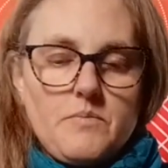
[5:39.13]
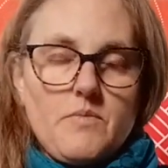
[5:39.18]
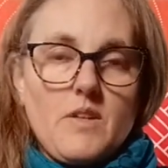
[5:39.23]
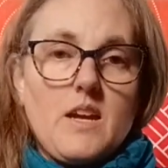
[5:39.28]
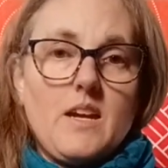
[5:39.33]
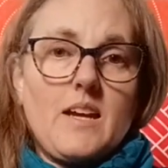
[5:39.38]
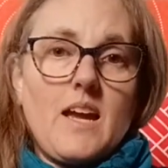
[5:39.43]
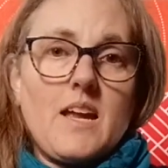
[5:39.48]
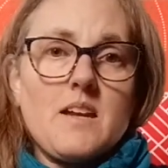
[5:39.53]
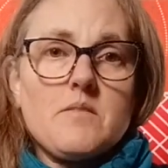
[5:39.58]

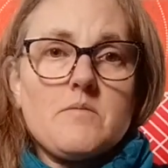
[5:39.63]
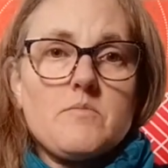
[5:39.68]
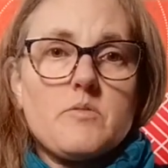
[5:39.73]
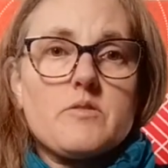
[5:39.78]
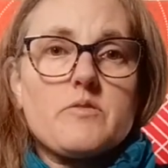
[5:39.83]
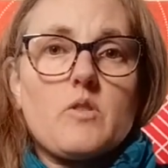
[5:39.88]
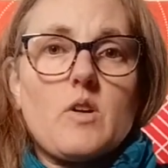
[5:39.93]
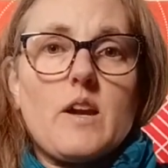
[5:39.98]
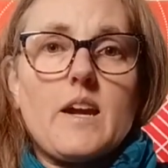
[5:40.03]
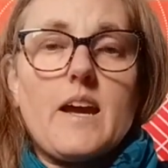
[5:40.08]
Again,
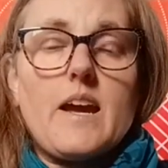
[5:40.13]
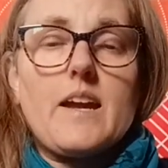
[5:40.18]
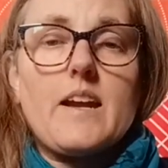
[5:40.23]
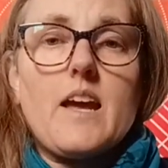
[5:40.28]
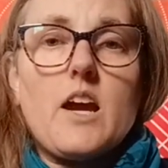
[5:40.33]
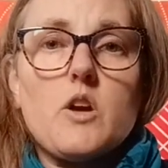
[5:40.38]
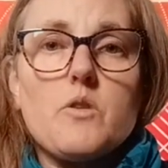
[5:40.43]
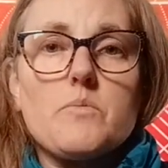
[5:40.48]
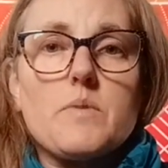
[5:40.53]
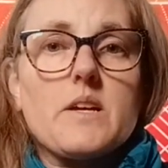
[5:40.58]
before I head
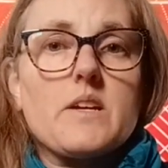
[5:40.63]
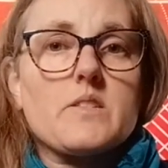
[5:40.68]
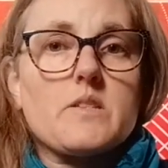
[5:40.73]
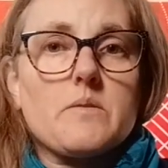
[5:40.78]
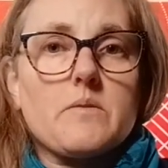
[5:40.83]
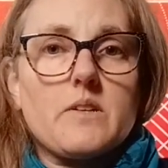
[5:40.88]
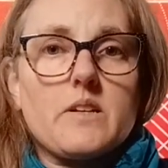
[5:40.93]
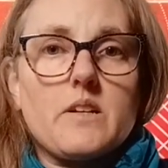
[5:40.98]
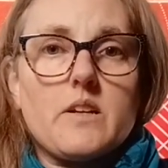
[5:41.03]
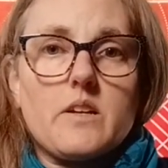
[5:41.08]
out, because
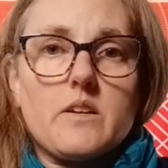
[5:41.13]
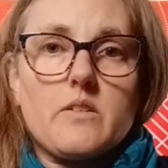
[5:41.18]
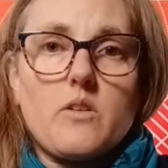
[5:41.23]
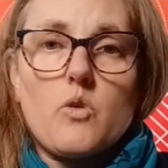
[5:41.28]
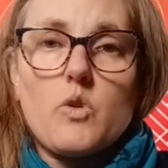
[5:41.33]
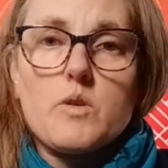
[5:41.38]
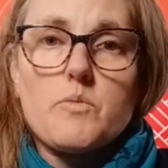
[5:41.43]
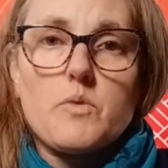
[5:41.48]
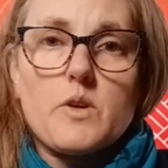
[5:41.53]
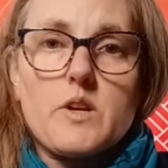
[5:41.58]
I'm going to
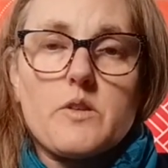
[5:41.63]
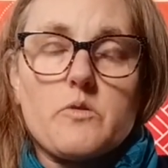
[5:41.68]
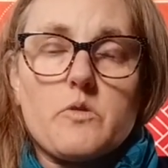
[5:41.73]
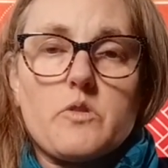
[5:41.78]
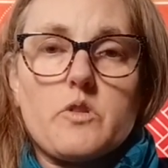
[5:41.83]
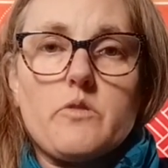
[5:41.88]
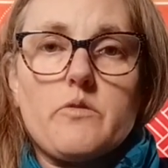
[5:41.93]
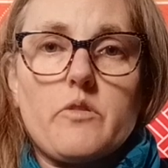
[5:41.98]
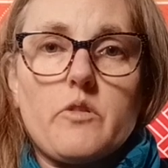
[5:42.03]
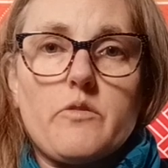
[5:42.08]
only breathe with
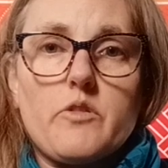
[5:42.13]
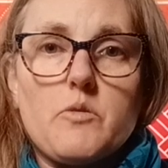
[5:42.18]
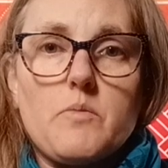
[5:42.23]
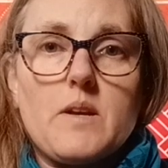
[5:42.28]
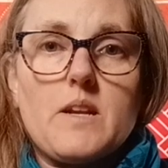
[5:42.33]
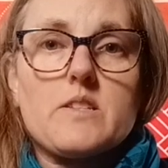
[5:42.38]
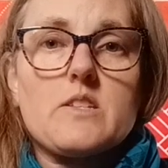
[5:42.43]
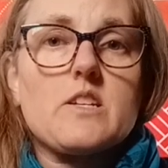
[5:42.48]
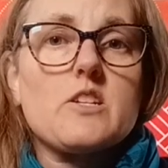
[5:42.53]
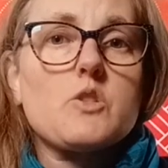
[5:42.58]
you for a few
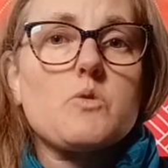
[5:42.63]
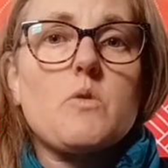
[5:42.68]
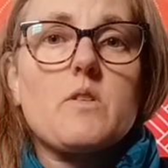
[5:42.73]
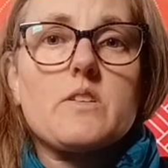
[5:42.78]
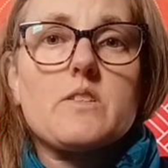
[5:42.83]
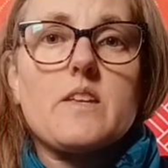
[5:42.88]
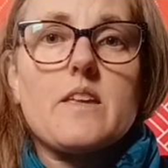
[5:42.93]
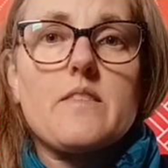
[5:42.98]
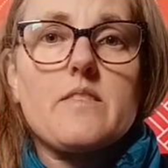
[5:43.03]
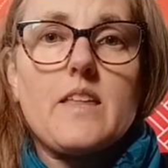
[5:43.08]
minutes, I just want
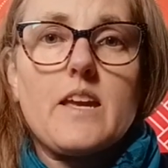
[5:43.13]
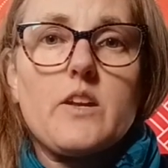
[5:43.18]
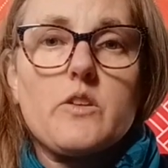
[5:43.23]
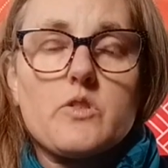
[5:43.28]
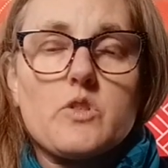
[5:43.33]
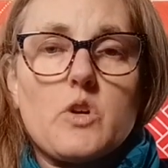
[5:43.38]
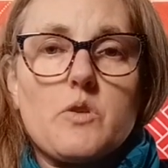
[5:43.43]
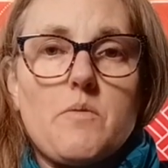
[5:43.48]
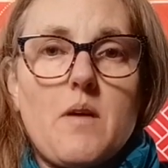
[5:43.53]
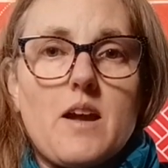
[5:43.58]
to say thank you
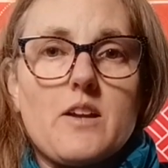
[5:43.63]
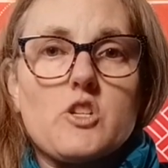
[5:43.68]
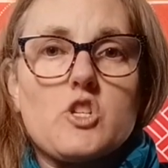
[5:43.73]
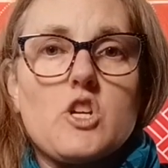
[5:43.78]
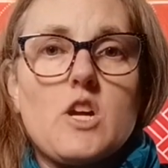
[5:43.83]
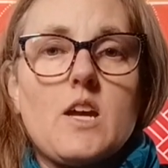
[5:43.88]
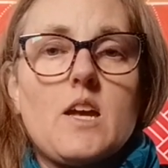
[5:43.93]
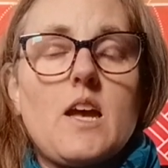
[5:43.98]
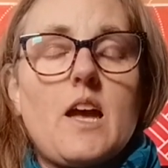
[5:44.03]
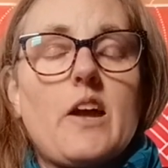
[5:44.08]
so much.
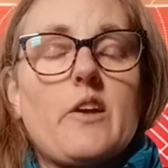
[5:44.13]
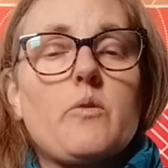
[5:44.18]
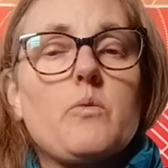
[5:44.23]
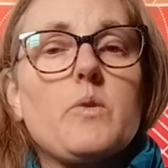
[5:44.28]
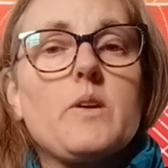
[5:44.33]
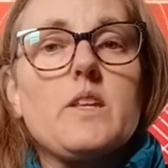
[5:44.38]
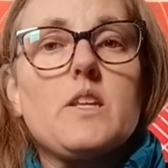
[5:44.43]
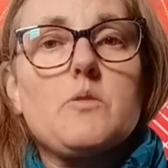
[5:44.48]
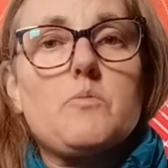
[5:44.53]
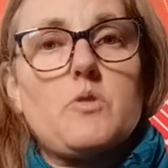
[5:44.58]
I
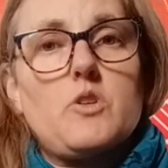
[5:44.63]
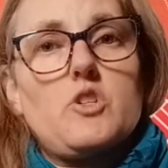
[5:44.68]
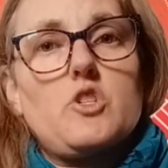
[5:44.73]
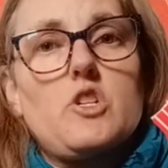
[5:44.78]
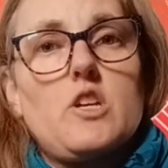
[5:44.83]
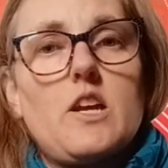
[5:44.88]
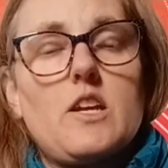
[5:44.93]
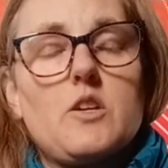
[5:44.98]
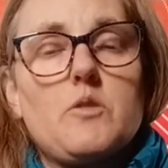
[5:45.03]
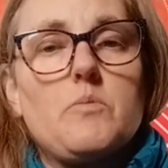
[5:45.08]
really
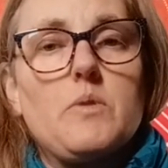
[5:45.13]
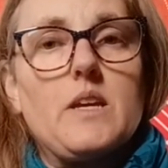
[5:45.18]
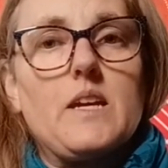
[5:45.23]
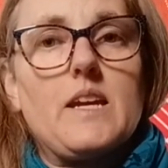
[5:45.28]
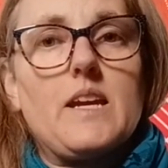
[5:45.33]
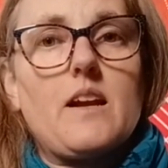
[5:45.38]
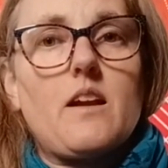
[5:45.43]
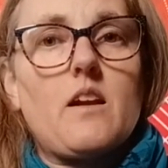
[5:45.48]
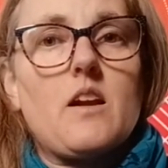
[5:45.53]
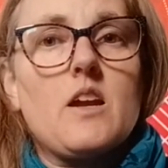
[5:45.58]
appreciate you being
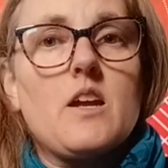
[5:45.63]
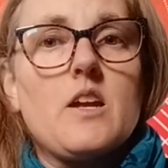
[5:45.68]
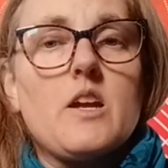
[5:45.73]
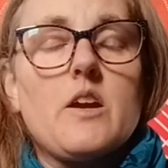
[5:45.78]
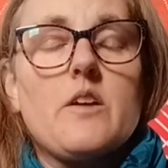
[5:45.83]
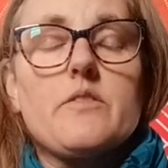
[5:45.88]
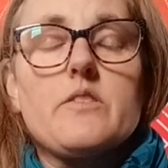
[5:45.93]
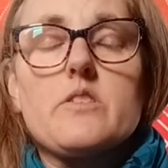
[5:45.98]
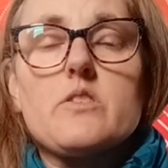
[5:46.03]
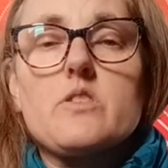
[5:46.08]
here.
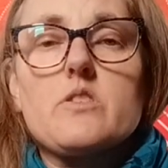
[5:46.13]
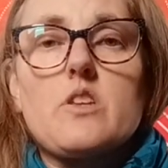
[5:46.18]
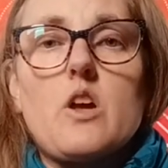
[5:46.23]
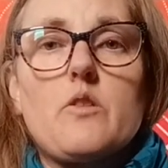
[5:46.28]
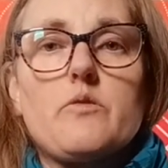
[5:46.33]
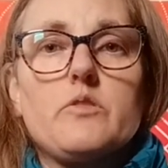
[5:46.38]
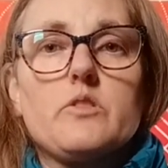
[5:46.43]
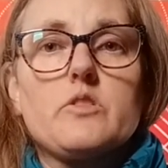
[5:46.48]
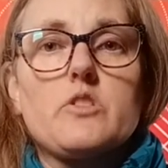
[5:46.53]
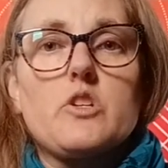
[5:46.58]
If this is
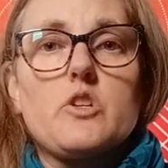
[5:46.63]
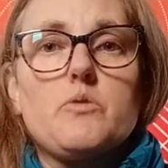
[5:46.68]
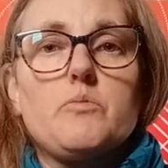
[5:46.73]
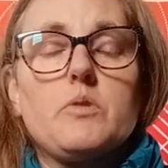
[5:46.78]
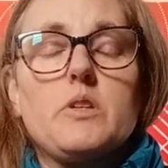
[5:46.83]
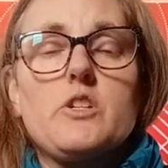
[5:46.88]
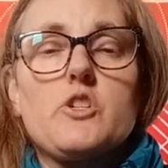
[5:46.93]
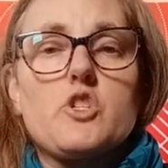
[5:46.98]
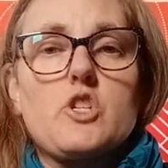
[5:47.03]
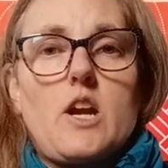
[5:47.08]
helpful to you,
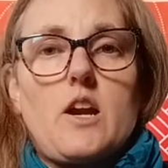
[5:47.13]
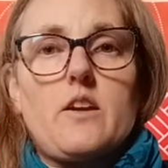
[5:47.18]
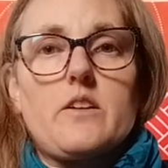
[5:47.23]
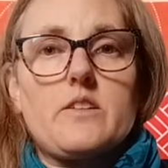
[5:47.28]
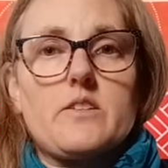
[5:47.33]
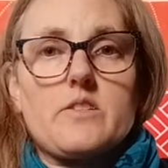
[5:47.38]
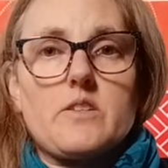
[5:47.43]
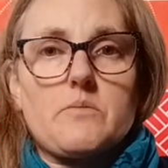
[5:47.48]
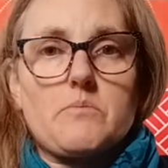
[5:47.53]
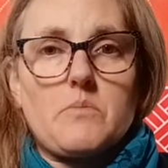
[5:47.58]
please share it
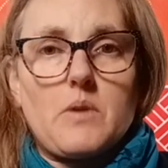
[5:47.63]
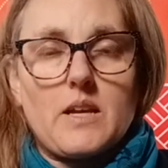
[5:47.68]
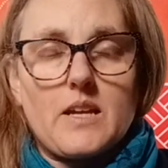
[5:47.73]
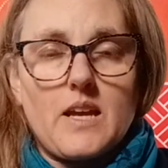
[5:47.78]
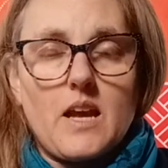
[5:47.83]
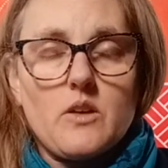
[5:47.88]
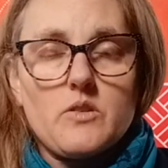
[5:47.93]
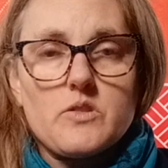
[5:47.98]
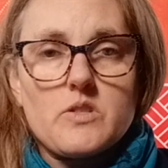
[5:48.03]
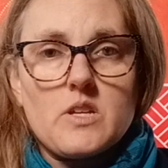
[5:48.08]
to somebody
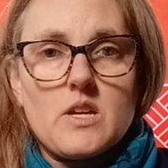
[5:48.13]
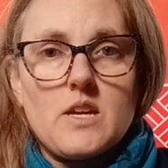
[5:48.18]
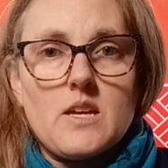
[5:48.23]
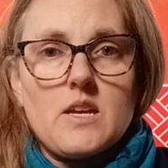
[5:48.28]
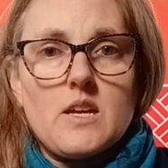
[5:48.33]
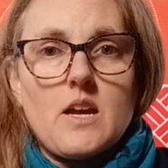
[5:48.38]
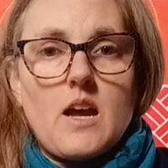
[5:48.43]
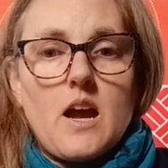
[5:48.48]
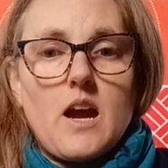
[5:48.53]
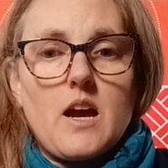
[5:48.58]
else.
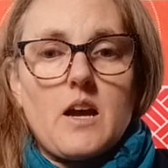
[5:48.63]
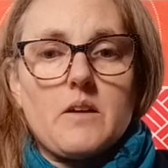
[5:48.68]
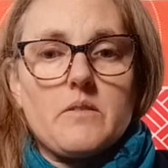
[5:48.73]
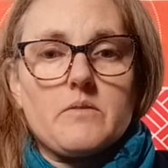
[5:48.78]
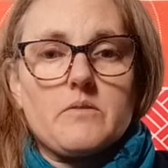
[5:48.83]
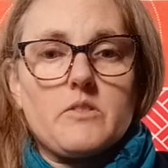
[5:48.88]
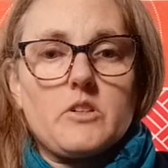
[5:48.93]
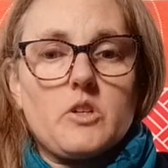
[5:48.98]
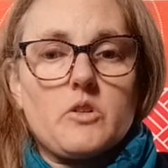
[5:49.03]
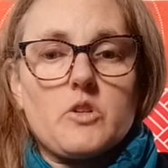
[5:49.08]

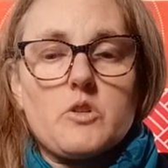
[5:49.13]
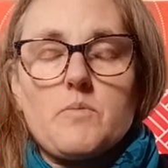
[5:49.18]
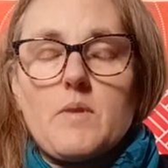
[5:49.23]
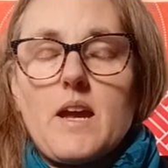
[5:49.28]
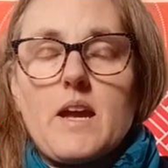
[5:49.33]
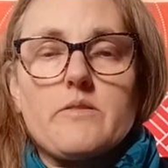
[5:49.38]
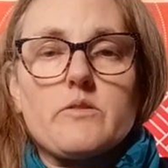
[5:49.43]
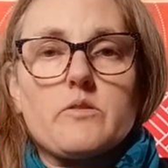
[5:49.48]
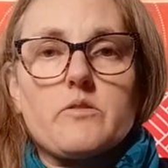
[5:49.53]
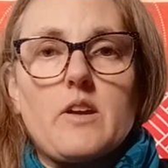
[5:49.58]
You know, you might
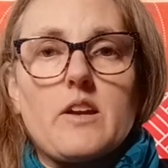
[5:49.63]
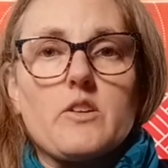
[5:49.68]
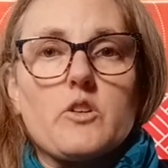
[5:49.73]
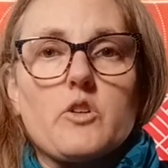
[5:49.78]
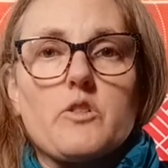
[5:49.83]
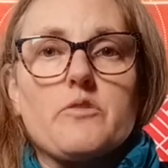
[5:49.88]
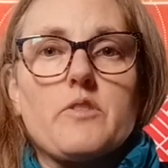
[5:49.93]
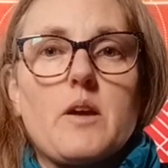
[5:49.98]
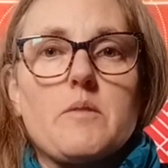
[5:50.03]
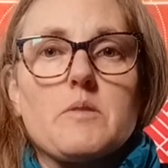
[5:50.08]
have a friend or
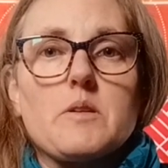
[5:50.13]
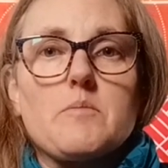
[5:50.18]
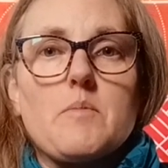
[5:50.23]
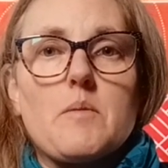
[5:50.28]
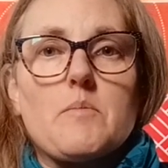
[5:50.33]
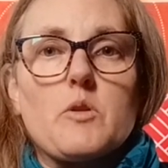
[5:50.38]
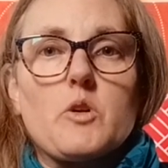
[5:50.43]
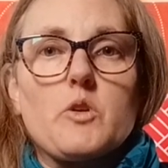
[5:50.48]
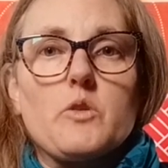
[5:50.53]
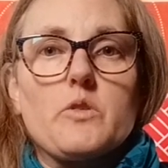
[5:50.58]
a family
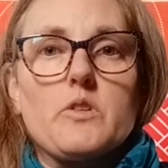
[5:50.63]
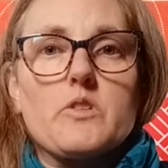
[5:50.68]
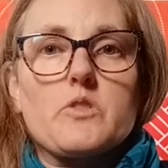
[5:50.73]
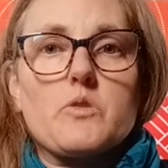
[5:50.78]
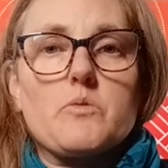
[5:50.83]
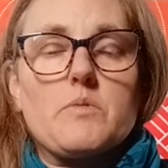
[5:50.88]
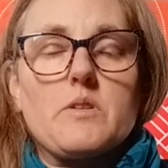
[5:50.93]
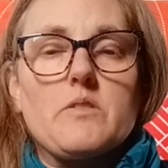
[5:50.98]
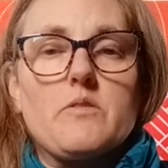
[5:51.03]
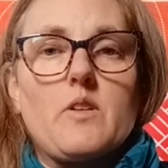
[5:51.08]
member who this
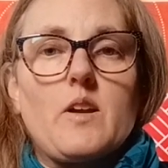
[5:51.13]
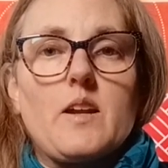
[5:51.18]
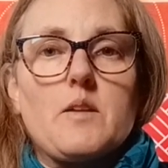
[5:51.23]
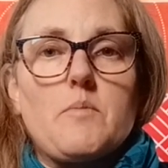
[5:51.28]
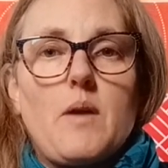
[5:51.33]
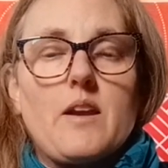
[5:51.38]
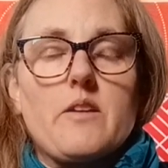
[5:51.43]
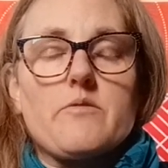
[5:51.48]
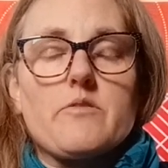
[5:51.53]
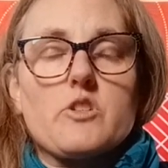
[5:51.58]
would be very
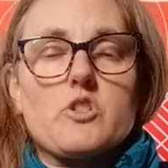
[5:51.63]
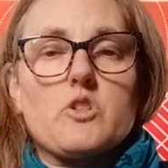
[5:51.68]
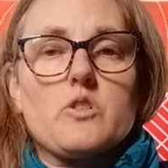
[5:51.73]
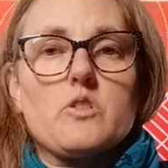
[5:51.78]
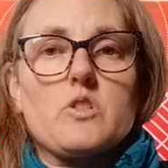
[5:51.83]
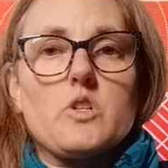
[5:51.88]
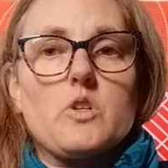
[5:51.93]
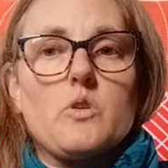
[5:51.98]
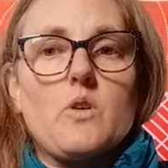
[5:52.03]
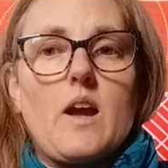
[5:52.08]
beneficial
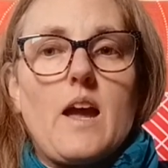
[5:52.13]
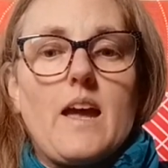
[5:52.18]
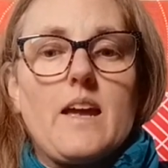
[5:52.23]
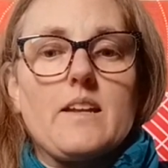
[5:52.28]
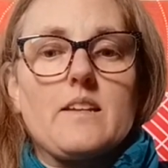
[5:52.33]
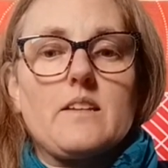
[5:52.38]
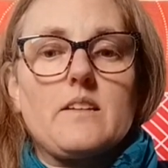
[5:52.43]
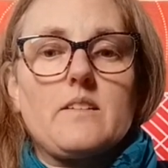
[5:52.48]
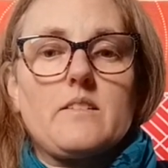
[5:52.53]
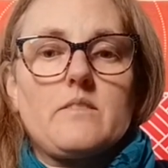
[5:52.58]
to, and